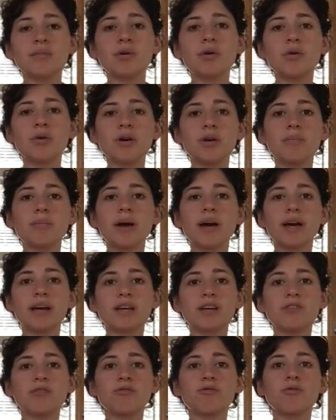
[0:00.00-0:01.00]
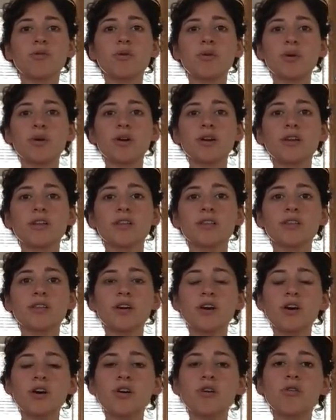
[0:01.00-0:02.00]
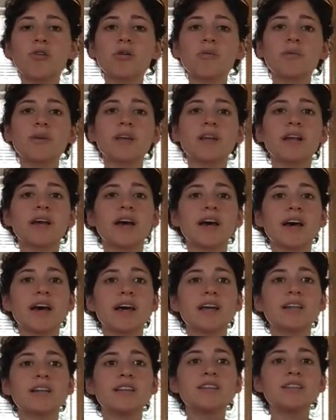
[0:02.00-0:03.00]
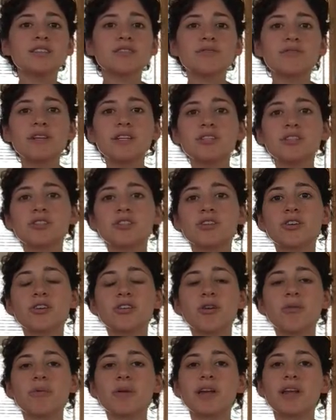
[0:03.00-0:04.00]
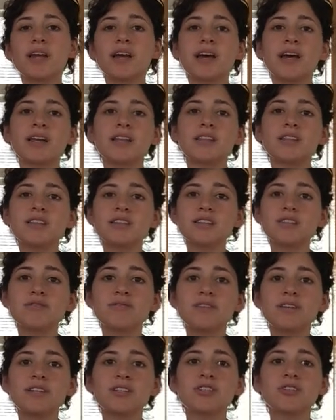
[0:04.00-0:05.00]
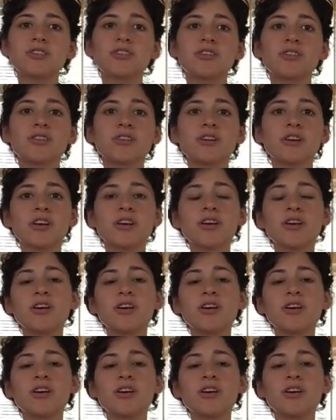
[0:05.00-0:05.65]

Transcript: going back and forth, oh, are we gonna add this feature? Are we gonna add this feature?